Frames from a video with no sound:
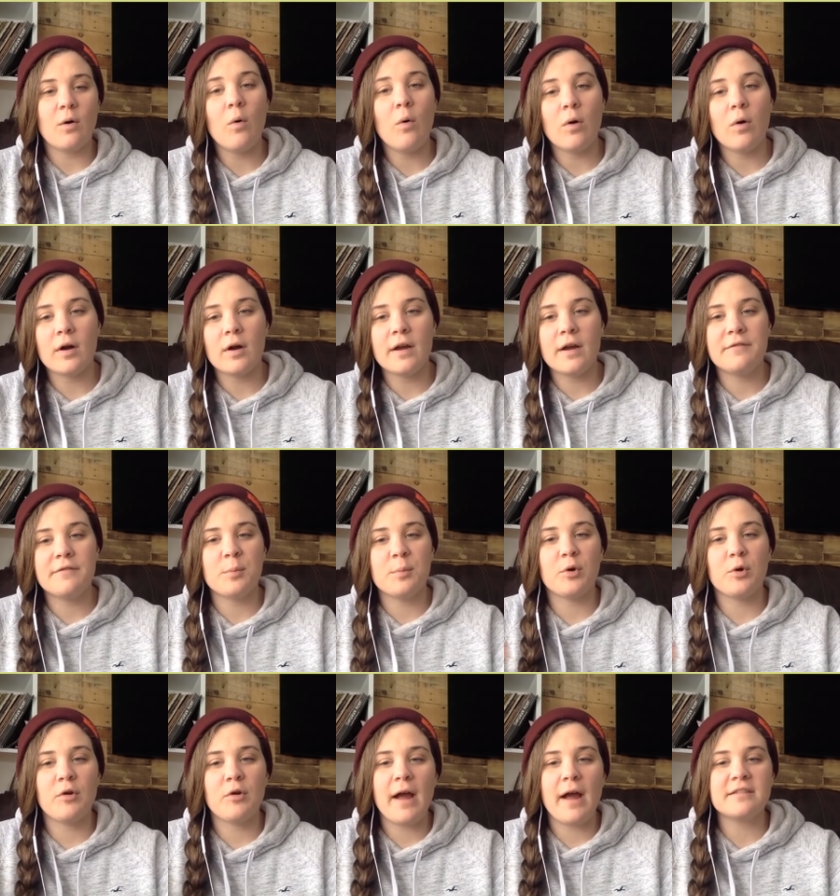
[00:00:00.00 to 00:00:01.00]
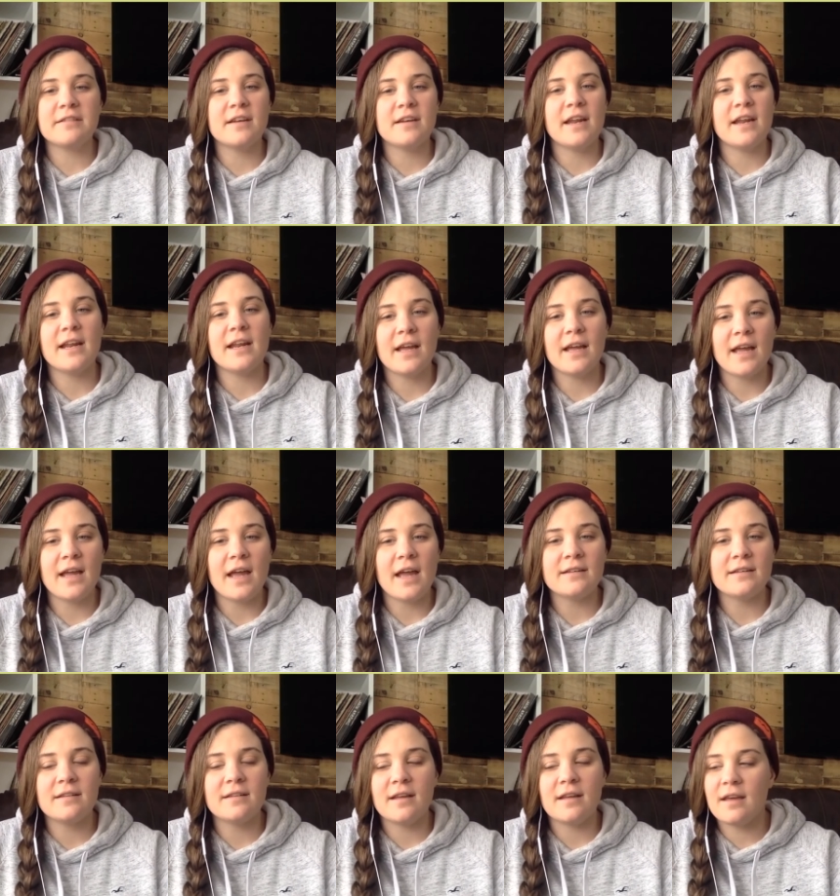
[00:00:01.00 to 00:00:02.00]
Or if you're procrastinating
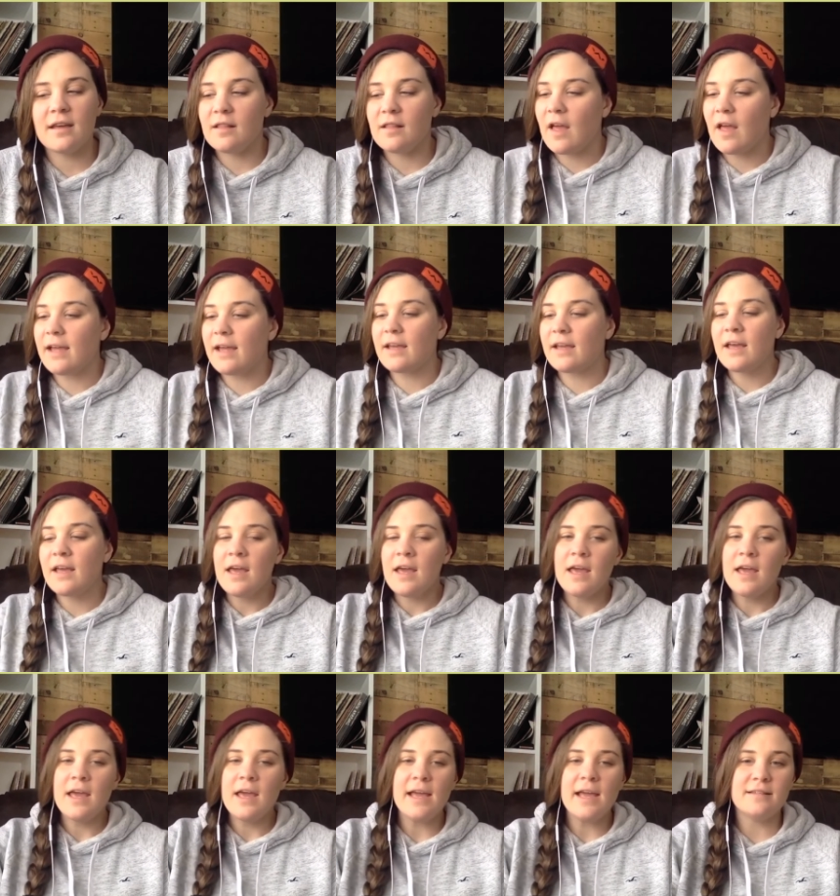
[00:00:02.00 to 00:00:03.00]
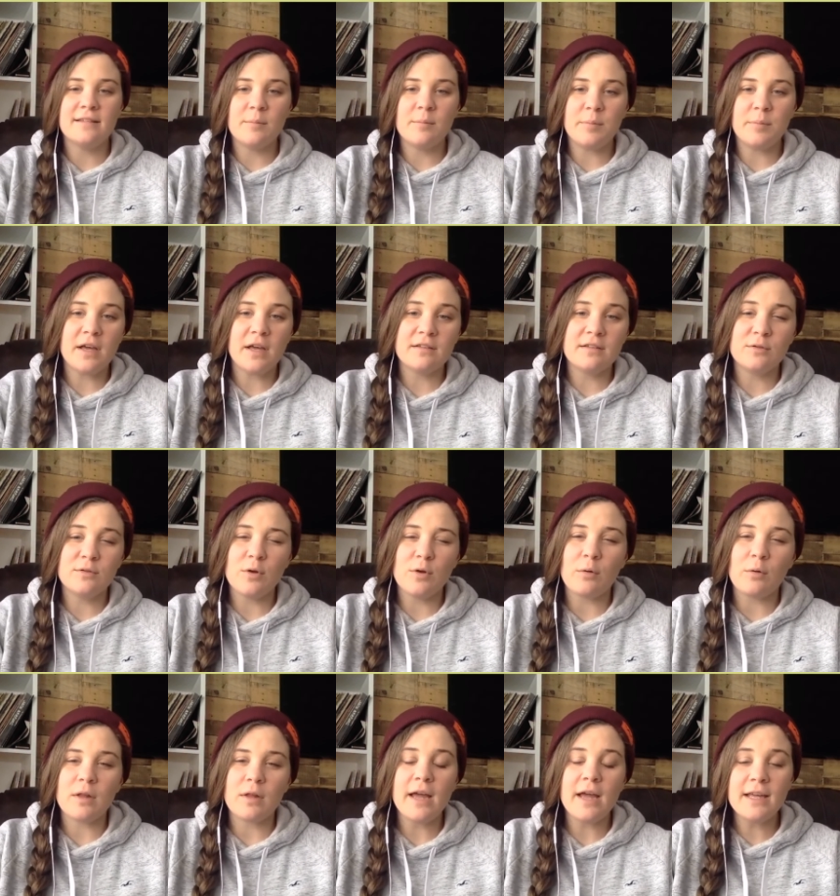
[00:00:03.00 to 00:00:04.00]
against it, like, is it because you
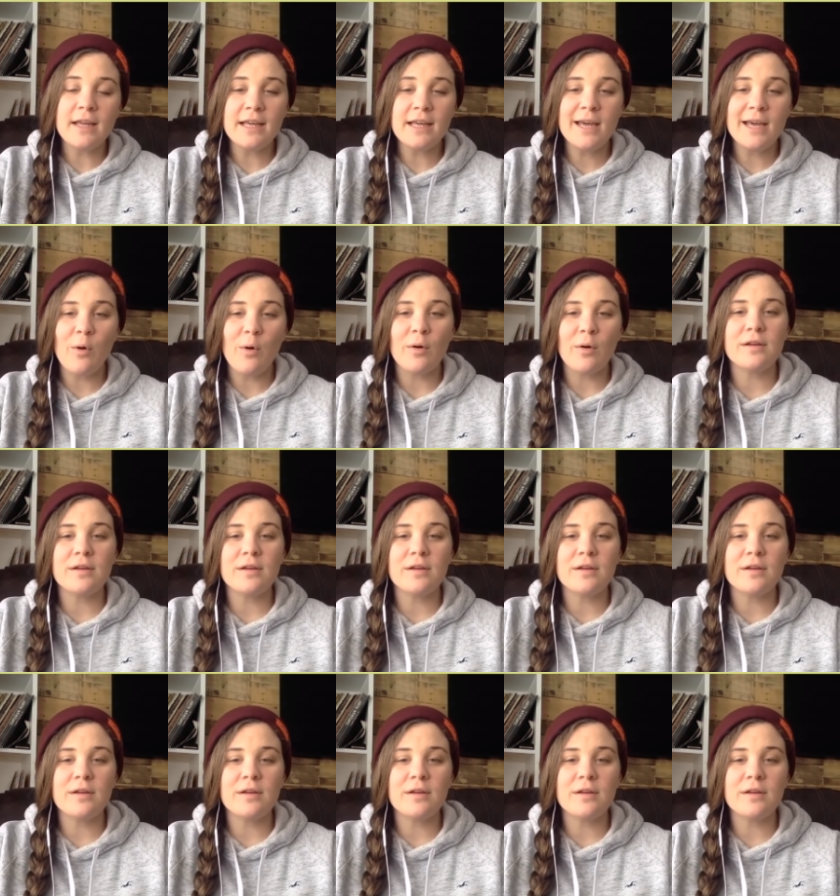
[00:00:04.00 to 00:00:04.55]
don't like it? Or